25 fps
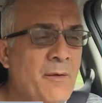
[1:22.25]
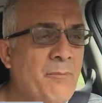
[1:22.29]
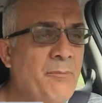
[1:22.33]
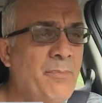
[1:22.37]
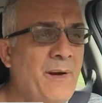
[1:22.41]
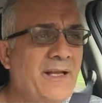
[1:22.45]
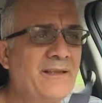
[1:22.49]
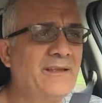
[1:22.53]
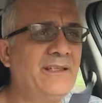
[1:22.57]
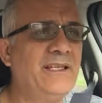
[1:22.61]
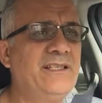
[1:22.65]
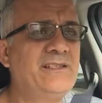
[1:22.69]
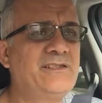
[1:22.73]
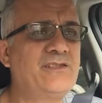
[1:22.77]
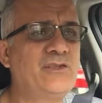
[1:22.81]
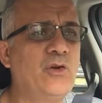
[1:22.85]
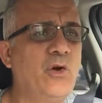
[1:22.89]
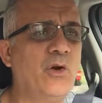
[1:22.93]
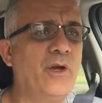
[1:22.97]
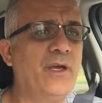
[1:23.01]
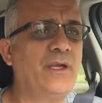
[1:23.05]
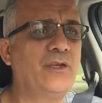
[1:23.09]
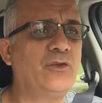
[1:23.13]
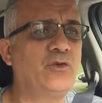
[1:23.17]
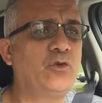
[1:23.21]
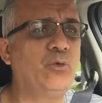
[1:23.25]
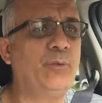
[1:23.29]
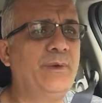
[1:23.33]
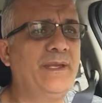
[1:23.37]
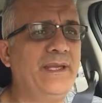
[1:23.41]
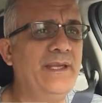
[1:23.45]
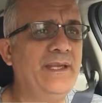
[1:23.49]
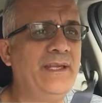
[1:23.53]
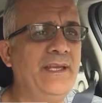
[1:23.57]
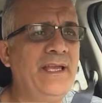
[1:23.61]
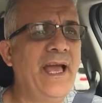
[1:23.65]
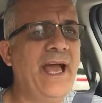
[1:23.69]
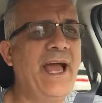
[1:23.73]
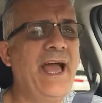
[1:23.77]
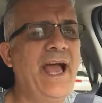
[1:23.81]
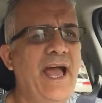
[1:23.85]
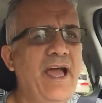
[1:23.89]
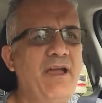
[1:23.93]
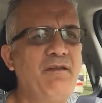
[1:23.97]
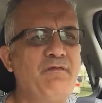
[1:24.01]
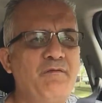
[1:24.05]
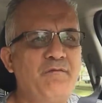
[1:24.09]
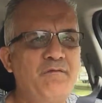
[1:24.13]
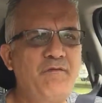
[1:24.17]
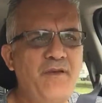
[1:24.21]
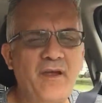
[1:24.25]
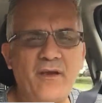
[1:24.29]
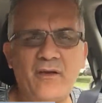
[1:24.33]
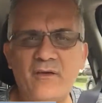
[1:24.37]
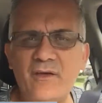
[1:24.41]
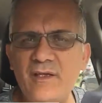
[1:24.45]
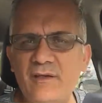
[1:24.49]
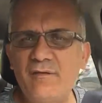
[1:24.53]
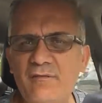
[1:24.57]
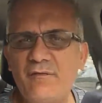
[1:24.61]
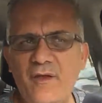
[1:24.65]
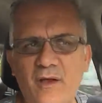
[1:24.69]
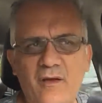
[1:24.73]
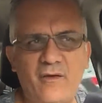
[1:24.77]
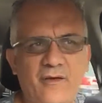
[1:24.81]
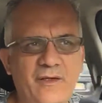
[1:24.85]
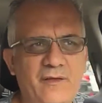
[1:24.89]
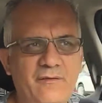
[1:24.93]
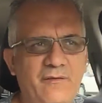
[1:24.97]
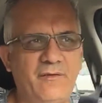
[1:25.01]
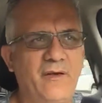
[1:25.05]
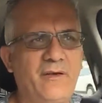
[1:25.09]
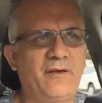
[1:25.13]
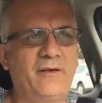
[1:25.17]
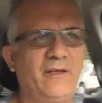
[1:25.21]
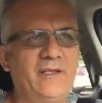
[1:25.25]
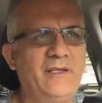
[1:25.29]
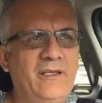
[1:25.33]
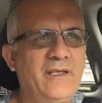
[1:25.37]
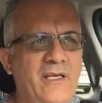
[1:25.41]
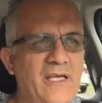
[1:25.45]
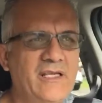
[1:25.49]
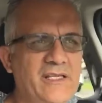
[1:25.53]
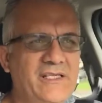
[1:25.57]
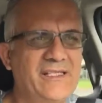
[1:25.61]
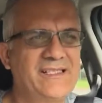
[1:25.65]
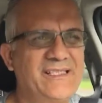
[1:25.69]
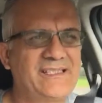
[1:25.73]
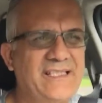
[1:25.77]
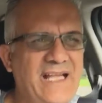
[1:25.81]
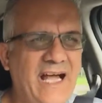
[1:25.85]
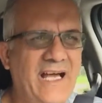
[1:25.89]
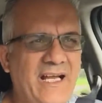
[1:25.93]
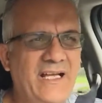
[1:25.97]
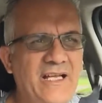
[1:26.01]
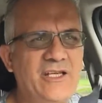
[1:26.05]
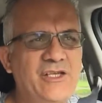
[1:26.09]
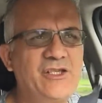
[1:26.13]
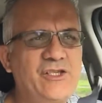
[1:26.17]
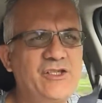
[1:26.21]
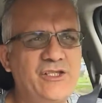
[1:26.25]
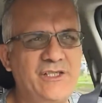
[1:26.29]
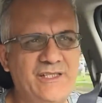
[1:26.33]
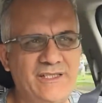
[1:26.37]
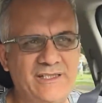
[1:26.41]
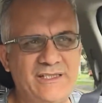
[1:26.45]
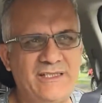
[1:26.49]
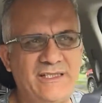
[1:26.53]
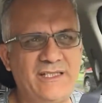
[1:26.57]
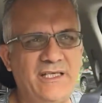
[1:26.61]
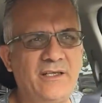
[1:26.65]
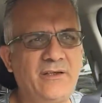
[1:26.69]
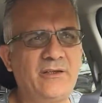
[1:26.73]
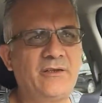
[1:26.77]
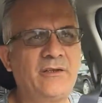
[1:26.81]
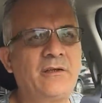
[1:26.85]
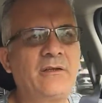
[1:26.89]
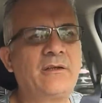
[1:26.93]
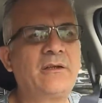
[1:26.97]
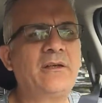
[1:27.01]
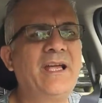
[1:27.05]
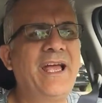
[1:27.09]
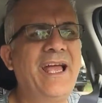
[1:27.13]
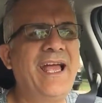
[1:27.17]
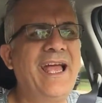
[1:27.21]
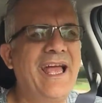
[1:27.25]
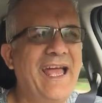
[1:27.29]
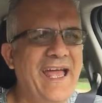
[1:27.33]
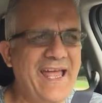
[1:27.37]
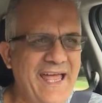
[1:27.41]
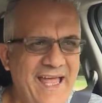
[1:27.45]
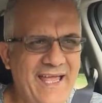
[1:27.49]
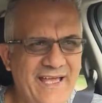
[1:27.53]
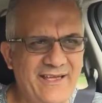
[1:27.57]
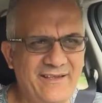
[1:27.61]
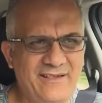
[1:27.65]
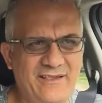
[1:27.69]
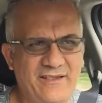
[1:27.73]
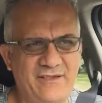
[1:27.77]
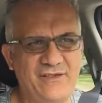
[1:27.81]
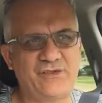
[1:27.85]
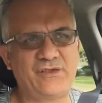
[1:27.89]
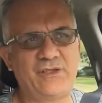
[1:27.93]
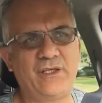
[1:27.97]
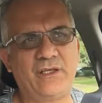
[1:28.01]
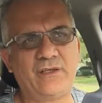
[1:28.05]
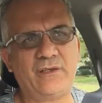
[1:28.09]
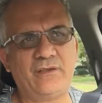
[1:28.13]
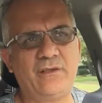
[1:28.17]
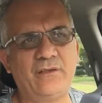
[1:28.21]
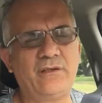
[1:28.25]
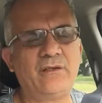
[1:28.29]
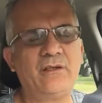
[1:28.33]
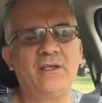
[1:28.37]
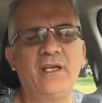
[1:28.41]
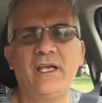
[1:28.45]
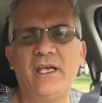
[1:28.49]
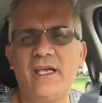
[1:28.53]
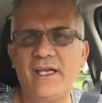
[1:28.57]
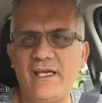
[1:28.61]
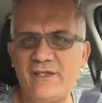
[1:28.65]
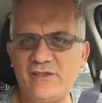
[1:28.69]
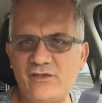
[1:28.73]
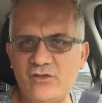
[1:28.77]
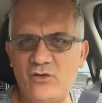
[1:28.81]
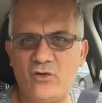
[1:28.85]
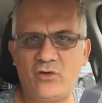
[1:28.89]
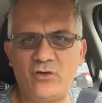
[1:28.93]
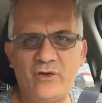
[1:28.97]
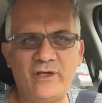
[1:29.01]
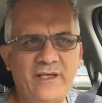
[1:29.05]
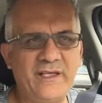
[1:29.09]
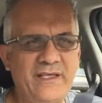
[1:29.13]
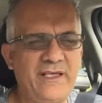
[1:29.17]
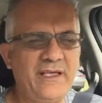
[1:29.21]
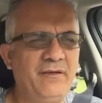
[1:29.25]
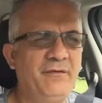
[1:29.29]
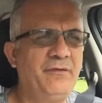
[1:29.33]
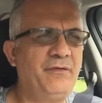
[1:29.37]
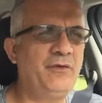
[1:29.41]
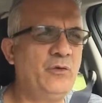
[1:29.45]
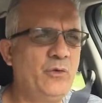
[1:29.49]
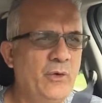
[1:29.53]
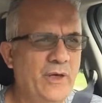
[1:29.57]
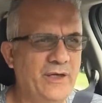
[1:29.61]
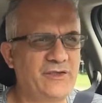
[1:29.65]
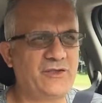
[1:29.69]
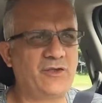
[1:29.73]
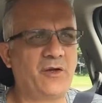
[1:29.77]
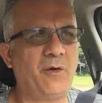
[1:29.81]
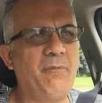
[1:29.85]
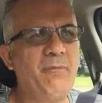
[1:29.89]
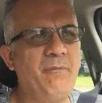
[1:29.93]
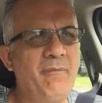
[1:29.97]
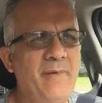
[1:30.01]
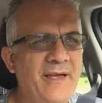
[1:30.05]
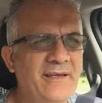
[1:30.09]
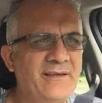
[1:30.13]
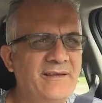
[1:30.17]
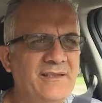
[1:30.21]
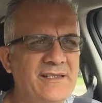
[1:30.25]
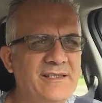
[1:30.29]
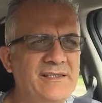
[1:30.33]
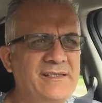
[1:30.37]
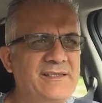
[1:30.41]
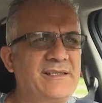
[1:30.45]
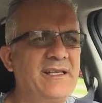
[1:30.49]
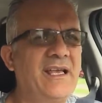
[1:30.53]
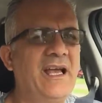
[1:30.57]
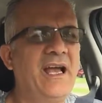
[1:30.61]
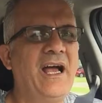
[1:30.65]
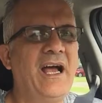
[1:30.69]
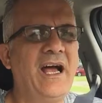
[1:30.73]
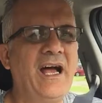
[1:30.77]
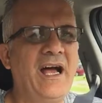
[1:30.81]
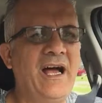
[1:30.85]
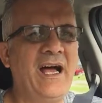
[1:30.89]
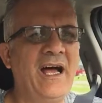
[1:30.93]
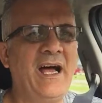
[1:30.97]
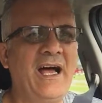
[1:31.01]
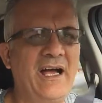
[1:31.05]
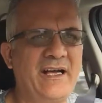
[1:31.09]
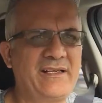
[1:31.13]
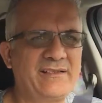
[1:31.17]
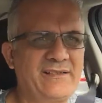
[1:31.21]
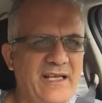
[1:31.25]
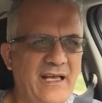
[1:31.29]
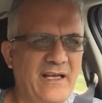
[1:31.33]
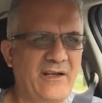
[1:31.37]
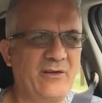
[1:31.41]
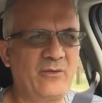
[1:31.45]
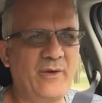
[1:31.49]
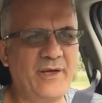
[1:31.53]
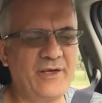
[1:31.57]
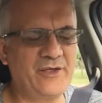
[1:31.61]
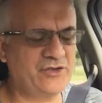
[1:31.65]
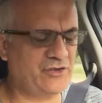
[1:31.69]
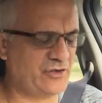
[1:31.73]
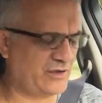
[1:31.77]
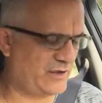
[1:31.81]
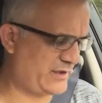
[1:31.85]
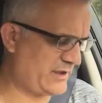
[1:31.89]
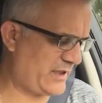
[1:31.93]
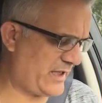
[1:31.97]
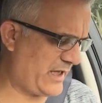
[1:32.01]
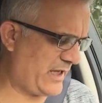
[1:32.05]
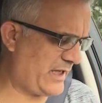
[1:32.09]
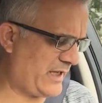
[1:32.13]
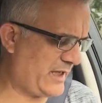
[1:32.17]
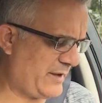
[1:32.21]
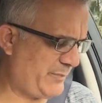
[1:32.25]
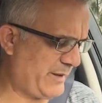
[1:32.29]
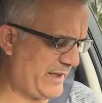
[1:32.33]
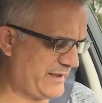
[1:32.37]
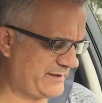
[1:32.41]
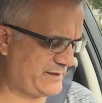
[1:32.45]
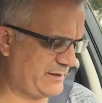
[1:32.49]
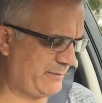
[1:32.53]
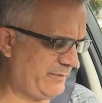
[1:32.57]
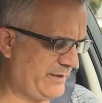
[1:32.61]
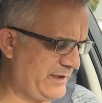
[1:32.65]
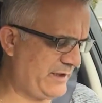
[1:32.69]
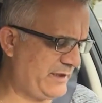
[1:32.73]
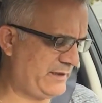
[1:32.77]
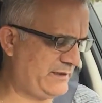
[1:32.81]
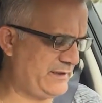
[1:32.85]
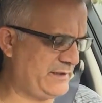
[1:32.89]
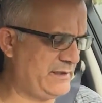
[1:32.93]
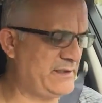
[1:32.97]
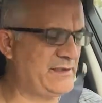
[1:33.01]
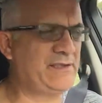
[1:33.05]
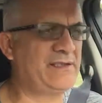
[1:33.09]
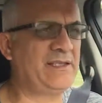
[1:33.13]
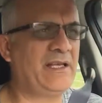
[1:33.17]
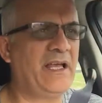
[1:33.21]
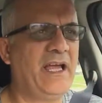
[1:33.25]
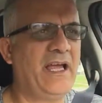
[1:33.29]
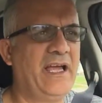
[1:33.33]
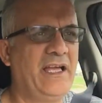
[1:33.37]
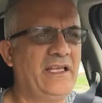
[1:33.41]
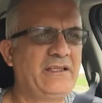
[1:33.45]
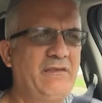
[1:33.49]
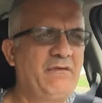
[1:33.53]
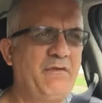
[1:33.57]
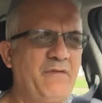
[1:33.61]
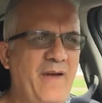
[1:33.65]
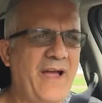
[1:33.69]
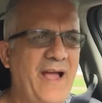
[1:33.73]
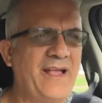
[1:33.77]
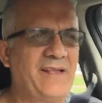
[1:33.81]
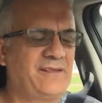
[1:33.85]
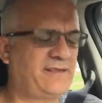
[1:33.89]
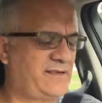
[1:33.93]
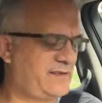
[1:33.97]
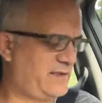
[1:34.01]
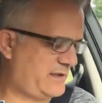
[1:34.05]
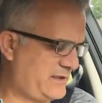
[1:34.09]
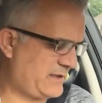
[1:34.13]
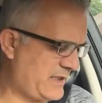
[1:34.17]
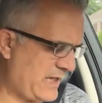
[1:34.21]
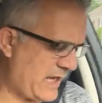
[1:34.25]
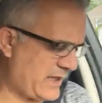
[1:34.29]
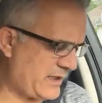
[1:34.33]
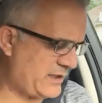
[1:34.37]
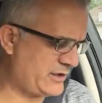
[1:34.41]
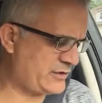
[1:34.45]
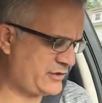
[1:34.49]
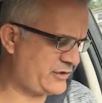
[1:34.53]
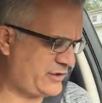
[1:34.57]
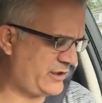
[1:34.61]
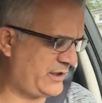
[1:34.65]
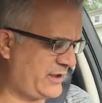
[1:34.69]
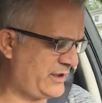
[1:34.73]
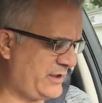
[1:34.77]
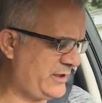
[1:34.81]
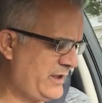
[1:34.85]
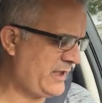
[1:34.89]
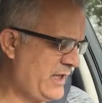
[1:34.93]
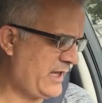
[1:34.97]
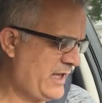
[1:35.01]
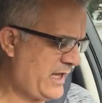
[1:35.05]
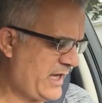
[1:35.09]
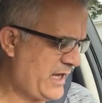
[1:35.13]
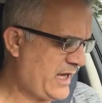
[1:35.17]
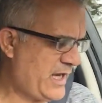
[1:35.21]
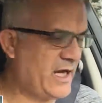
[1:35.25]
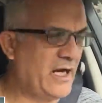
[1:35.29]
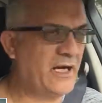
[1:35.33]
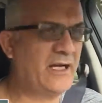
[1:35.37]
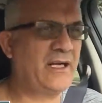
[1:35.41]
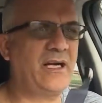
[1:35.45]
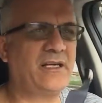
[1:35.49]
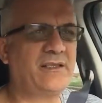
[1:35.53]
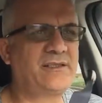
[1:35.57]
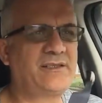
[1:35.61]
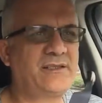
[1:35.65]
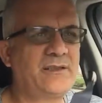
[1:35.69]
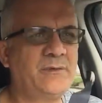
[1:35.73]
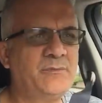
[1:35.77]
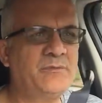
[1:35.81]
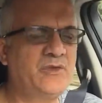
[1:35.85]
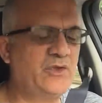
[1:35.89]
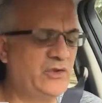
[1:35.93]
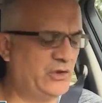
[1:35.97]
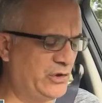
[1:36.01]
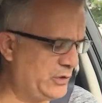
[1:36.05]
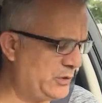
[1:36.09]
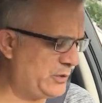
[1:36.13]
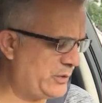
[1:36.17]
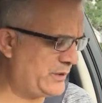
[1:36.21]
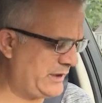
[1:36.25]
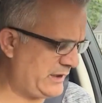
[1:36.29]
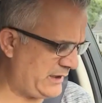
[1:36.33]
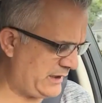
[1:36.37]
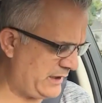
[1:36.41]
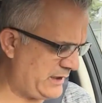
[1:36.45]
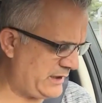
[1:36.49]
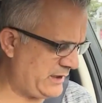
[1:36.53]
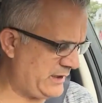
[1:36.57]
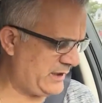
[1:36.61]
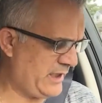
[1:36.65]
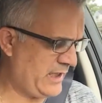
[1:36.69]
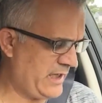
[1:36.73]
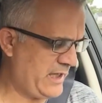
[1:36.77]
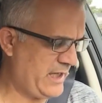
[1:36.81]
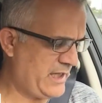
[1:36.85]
But it's going to be a very, very, very stylish interior and exterior. It's going to give you a tremendous uh, acceleration uh, possibilities, advanced technology, uh, custom tuning,